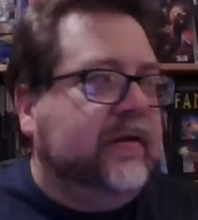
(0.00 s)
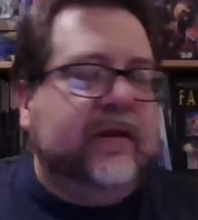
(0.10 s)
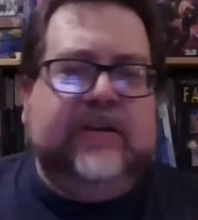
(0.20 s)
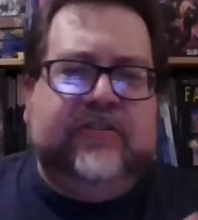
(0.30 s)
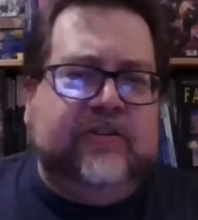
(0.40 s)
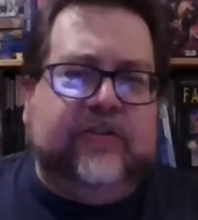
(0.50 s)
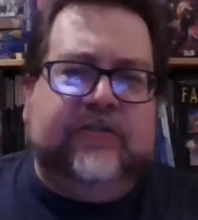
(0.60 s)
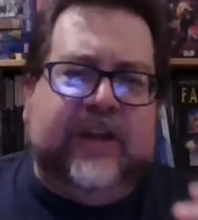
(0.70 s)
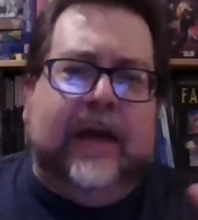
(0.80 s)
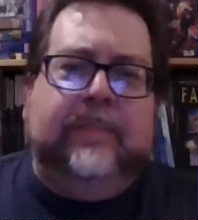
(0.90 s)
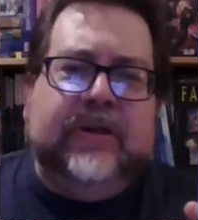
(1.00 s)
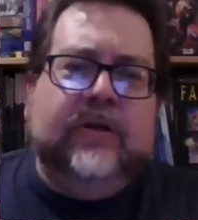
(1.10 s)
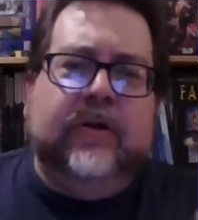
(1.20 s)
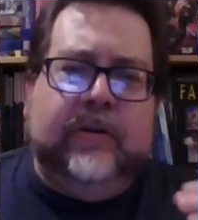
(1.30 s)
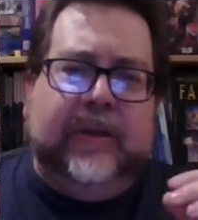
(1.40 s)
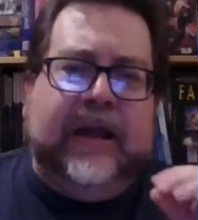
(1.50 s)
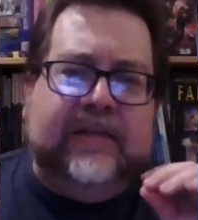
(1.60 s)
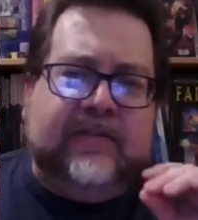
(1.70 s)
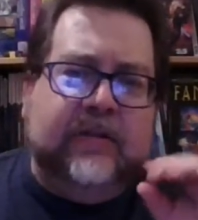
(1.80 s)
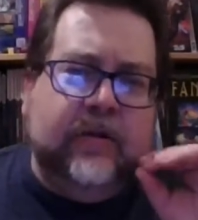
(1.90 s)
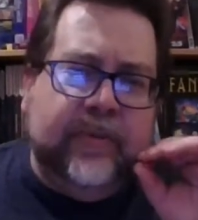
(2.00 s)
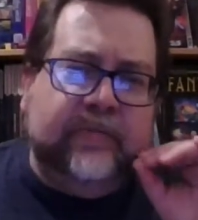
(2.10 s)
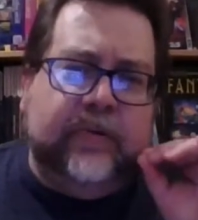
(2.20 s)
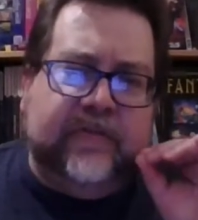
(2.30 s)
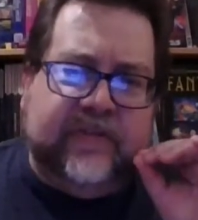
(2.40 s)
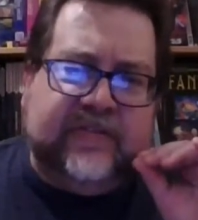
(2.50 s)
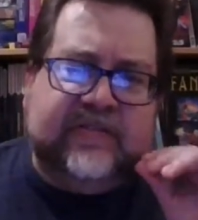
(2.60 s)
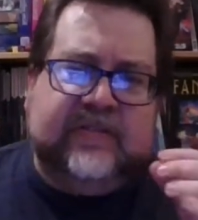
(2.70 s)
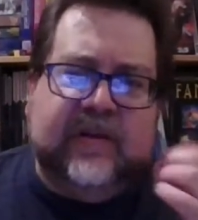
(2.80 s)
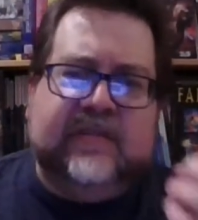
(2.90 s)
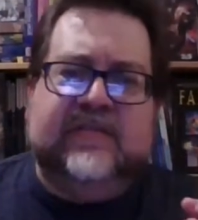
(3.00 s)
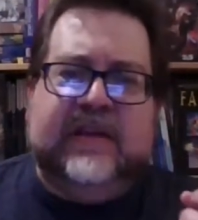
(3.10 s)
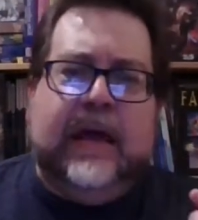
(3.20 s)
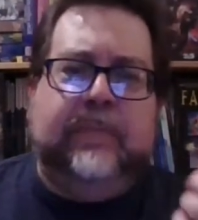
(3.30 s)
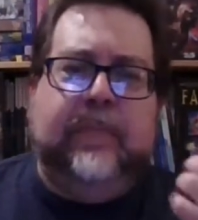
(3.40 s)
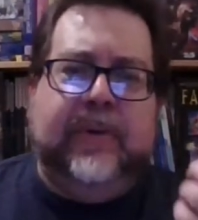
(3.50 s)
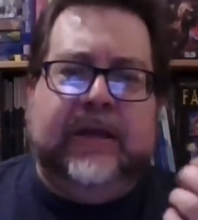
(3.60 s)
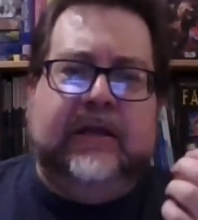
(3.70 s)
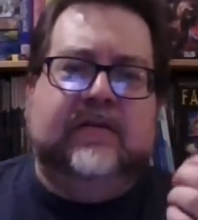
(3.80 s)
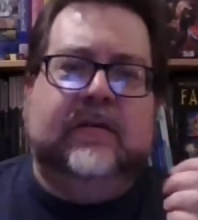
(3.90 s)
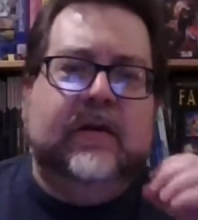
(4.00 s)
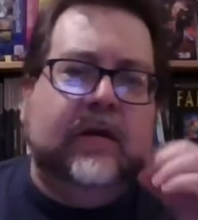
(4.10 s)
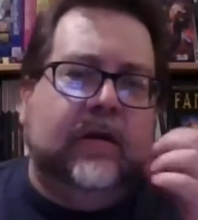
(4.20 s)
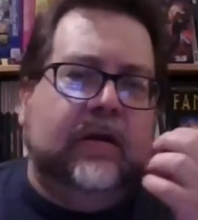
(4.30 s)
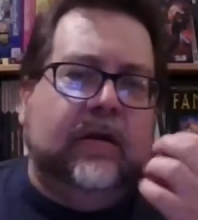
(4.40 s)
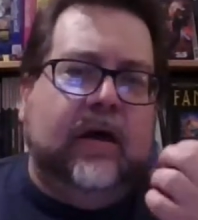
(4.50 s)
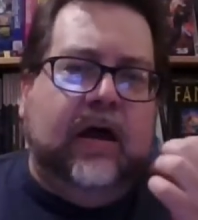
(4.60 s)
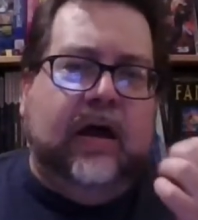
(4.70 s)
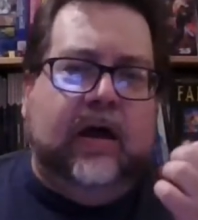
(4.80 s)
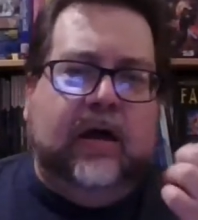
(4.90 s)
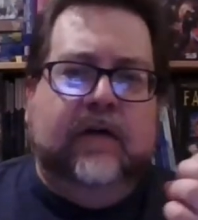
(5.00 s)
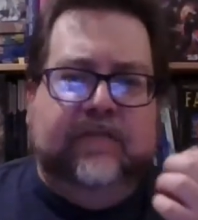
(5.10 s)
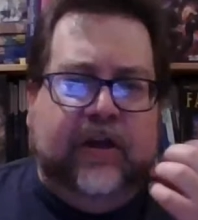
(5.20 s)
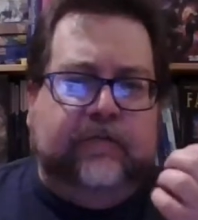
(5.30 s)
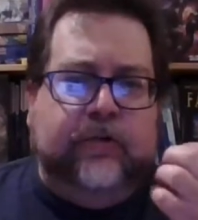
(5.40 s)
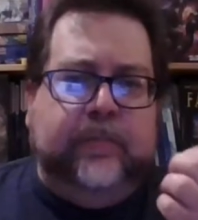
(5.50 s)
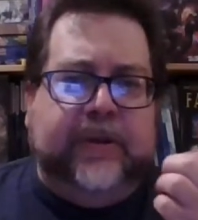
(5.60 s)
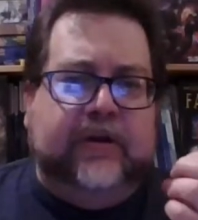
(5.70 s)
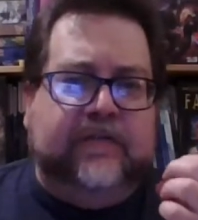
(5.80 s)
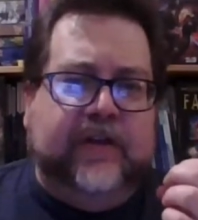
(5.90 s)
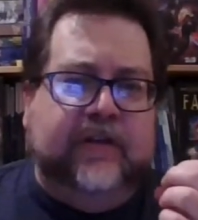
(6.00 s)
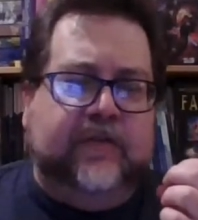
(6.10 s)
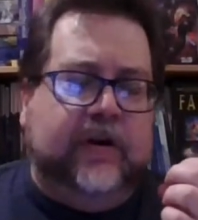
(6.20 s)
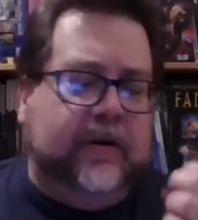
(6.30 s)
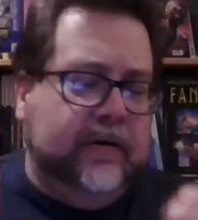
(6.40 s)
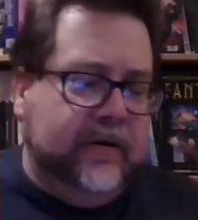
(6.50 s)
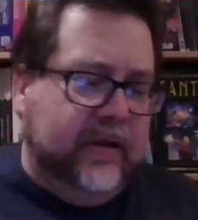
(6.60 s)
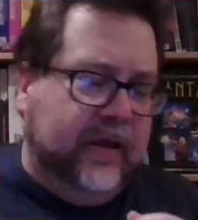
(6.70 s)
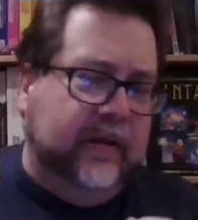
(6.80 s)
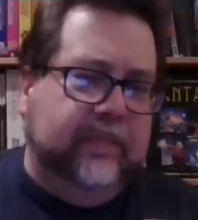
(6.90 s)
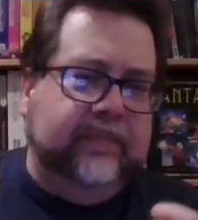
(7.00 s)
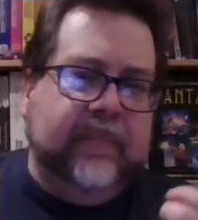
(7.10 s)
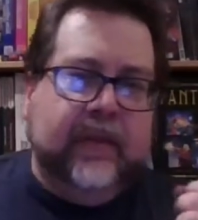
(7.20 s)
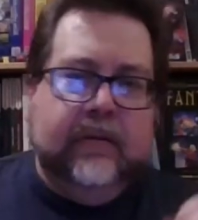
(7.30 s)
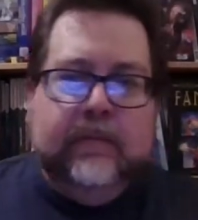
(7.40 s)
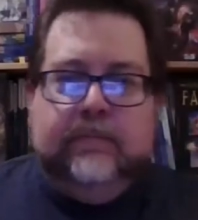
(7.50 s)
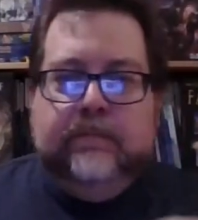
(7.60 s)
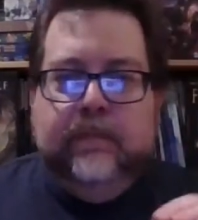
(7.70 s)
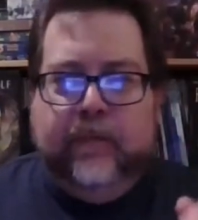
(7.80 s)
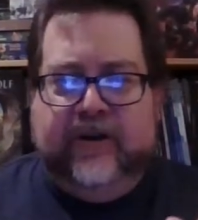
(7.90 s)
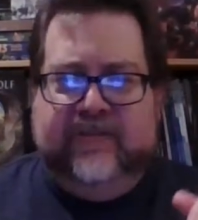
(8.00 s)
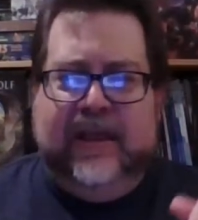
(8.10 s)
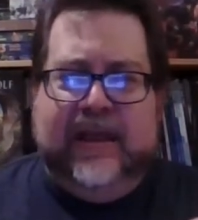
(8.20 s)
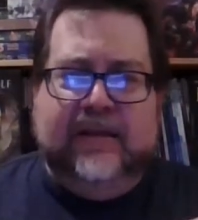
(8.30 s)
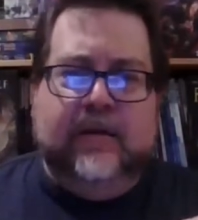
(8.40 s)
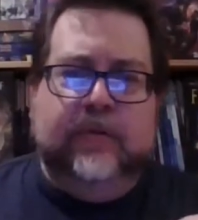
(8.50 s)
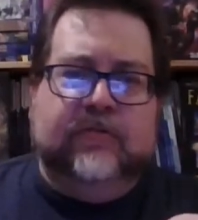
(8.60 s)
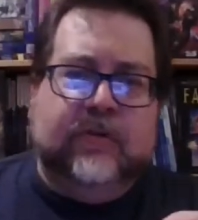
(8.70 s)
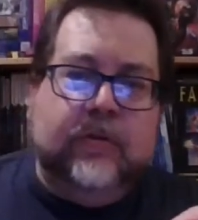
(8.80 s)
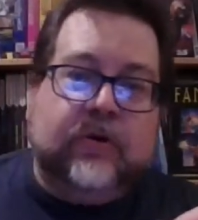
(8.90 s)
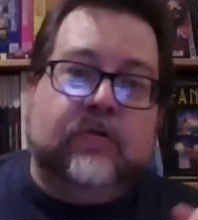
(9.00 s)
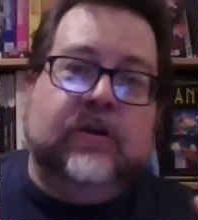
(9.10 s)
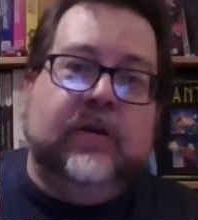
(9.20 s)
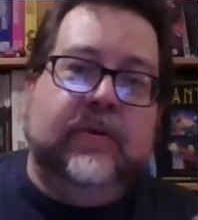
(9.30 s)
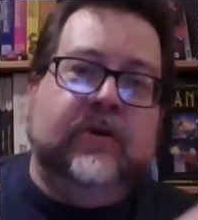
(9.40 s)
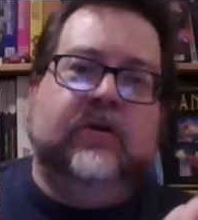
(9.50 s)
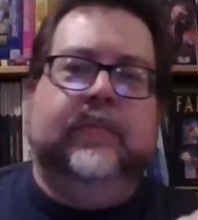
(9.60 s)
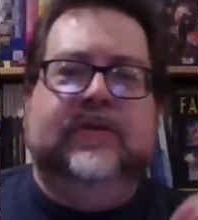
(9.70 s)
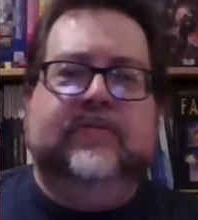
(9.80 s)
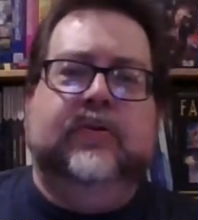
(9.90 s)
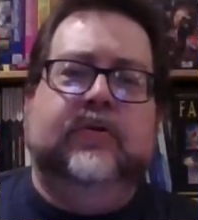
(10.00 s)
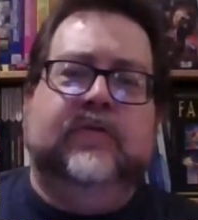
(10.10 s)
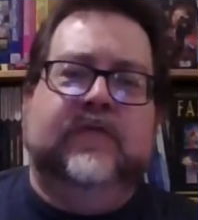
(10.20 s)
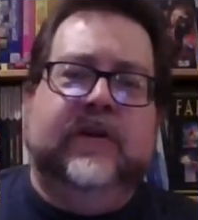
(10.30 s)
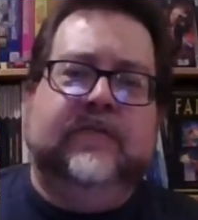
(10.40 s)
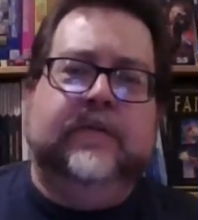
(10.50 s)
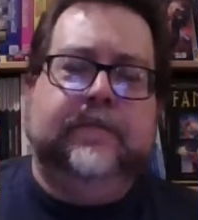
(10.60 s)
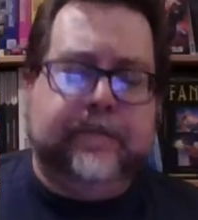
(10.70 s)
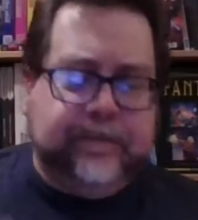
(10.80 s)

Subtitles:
not ginger snap, but you know what I mean. Has a little bit more of a snap bite of that root beer flavor. Whereas A&W is a little creamier, a little bit smoother flavor.